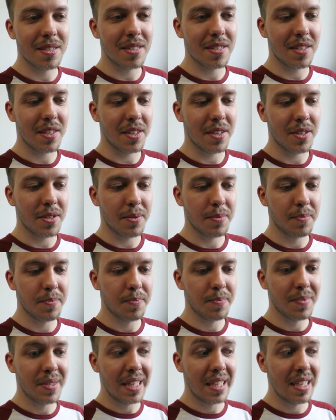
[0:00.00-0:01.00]
So
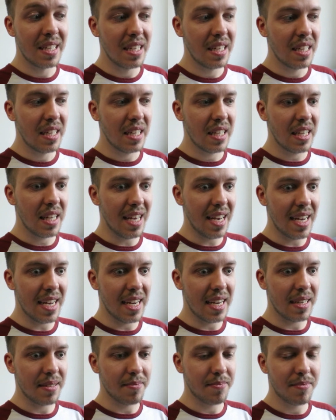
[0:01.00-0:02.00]

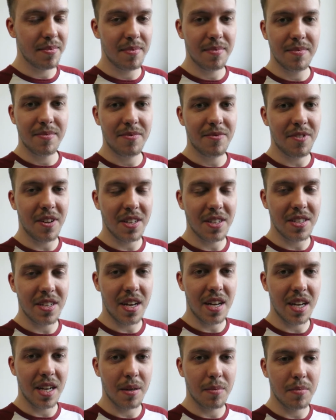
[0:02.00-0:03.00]
yeah, fun
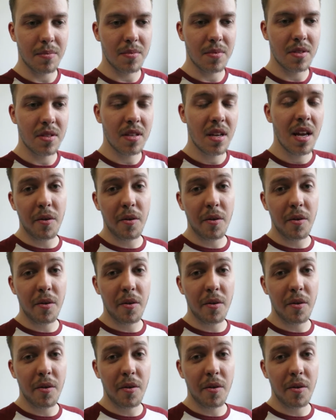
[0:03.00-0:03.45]
times.